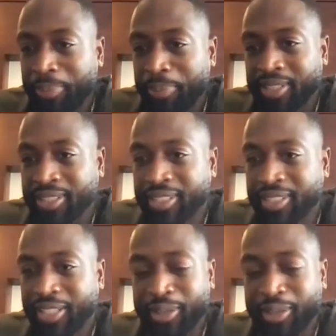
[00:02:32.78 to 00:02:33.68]
epic
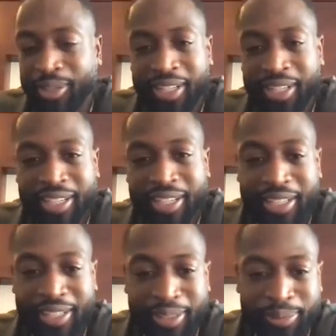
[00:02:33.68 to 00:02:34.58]
center
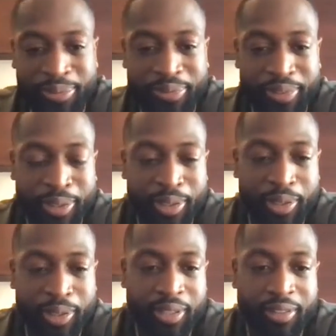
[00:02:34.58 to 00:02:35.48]
of
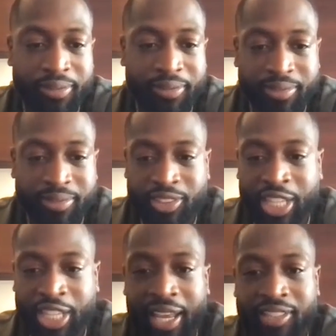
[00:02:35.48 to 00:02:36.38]

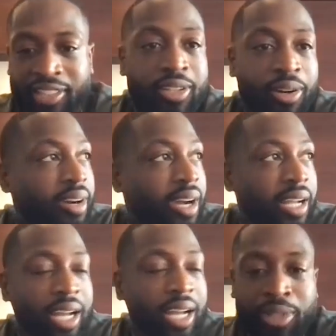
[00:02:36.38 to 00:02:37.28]
change. And
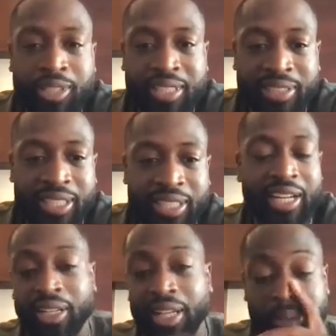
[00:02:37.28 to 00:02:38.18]
so I
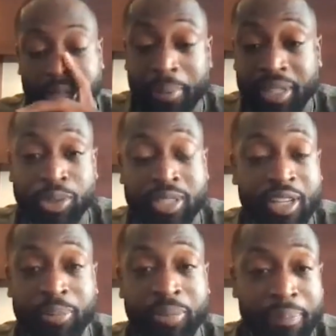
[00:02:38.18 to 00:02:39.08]
reach out to my son
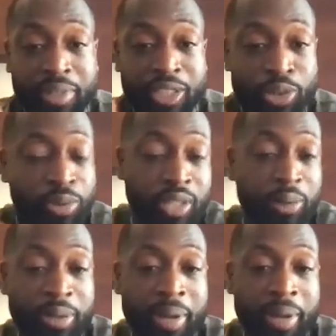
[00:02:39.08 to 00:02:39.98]
Zaire a lot, and I'll be like, yo, I'm
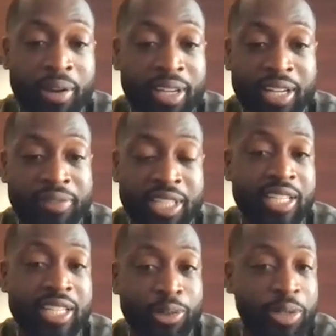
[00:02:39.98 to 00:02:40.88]
gonna need you to tell me, I'm gonna need
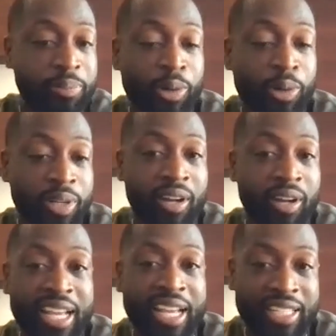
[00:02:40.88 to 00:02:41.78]
you to learn about
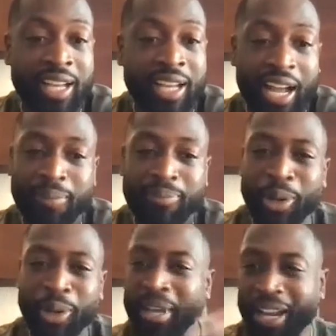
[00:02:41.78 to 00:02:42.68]
NFTs and crypto and all
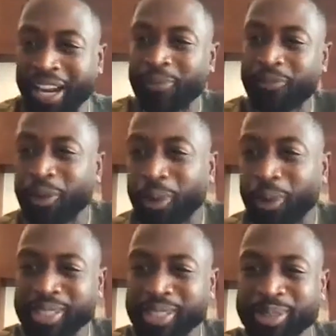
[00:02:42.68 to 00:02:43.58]
that. And
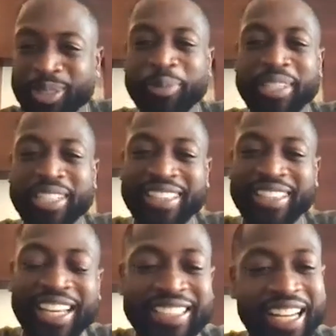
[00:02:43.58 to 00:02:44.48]
I'm focused on
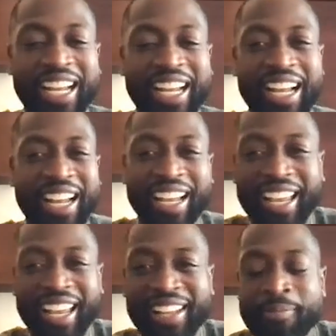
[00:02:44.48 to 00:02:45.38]
so many things, and
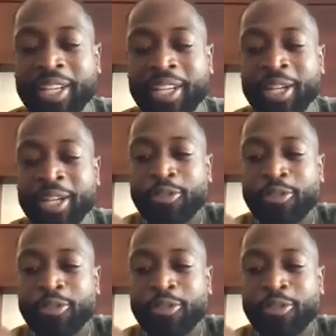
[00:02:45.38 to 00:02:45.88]
I can't